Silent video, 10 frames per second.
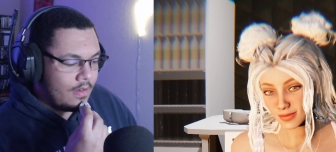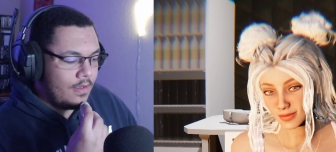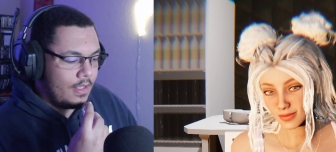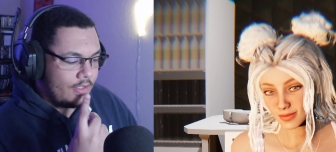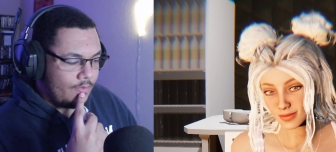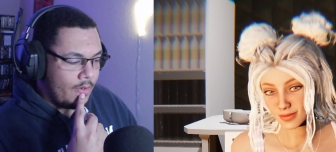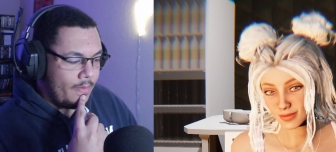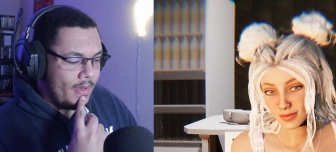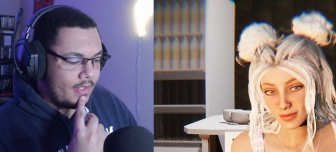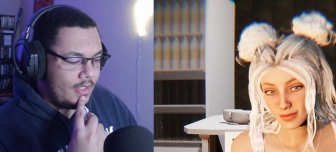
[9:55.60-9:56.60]
Speaker 1: This is where we
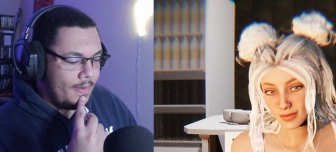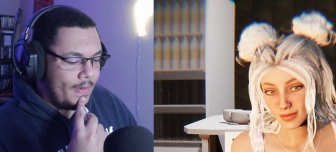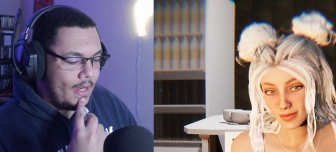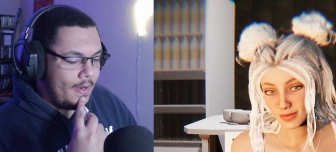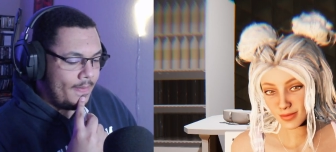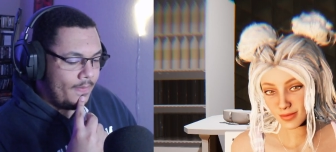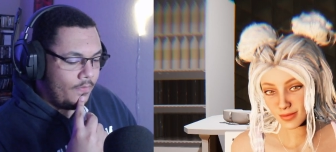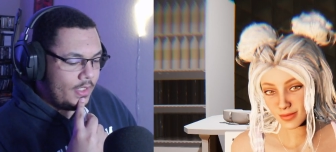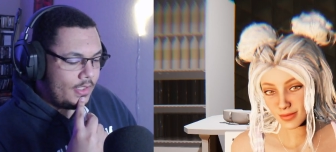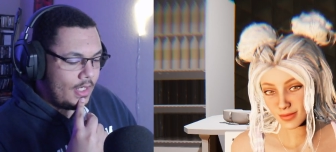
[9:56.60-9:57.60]
messed up. Um, we
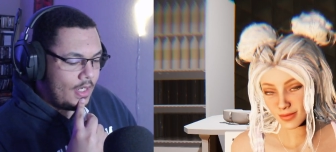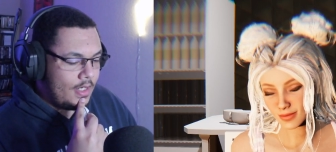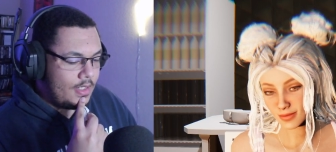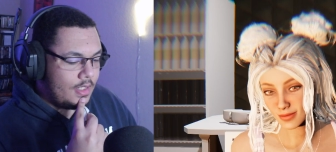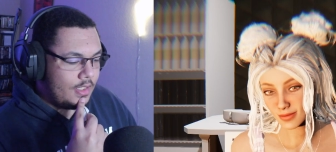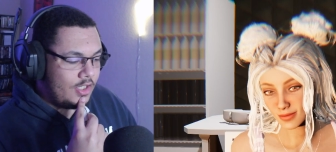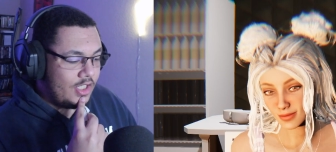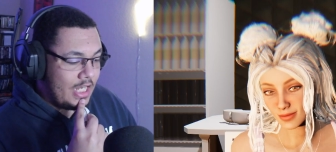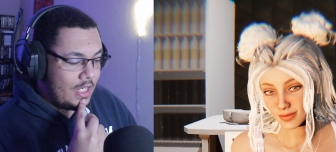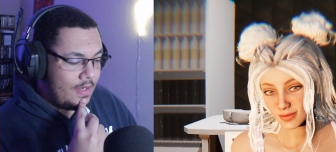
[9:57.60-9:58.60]
said
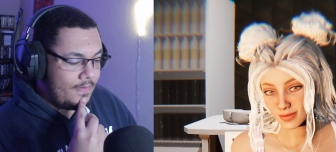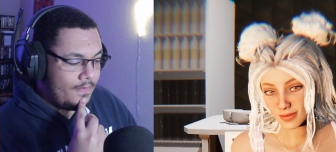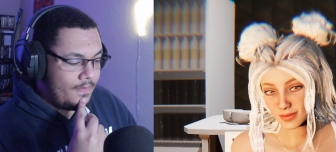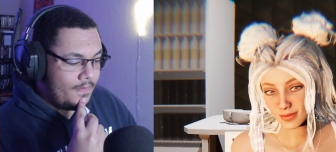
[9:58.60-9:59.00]
seem